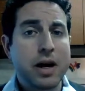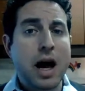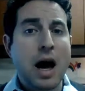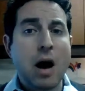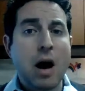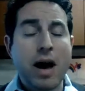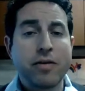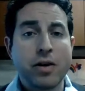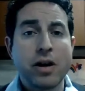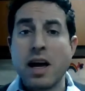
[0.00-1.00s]
However,
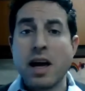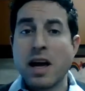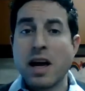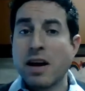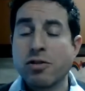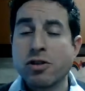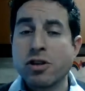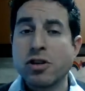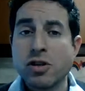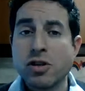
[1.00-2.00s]
if you should
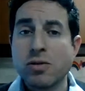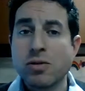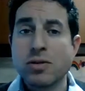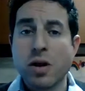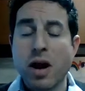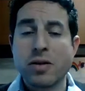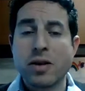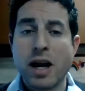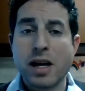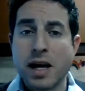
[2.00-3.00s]
choose to go out and get a
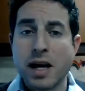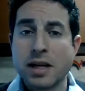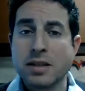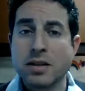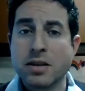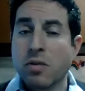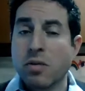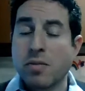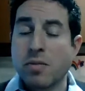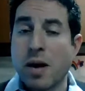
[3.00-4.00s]
case,
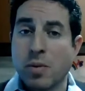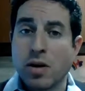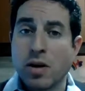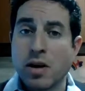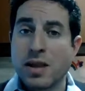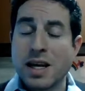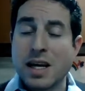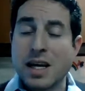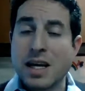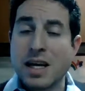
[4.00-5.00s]
remember that
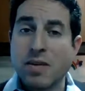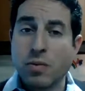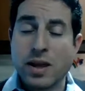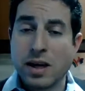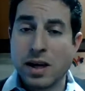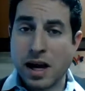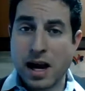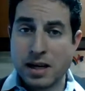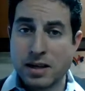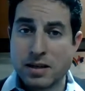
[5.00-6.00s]
even with a
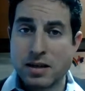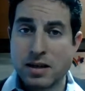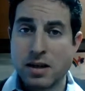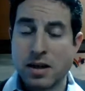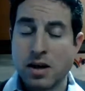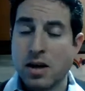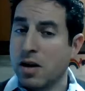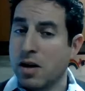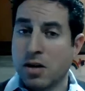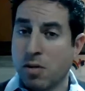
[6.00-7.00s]
case,
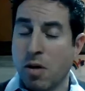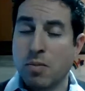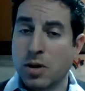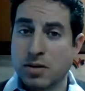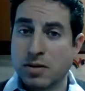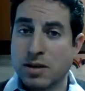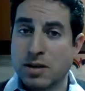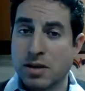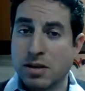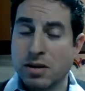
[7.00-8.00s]
the Chromebooks are
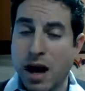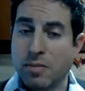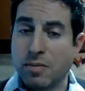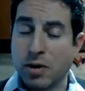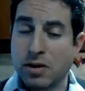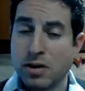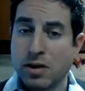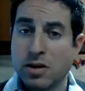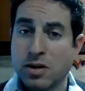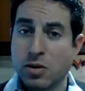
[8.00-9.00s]
still liable
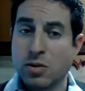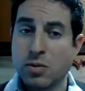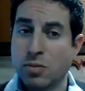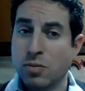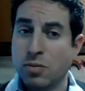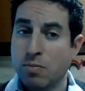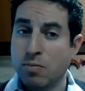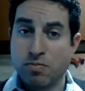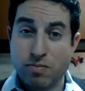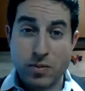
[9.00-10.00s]
to
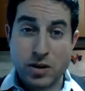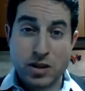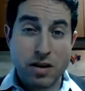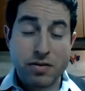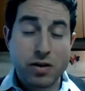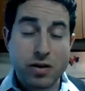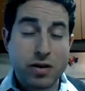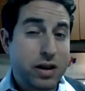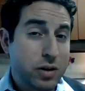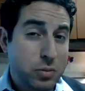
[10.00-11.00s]
suffer if
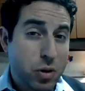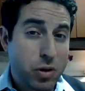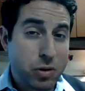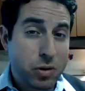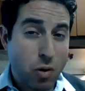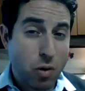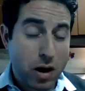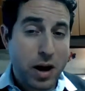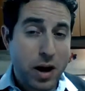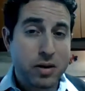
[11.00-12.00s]
there's a broken water
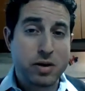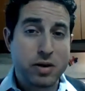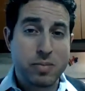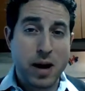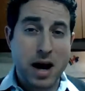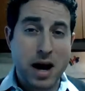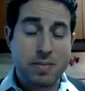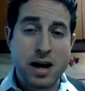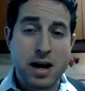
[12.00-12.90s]
bottle in your backpack.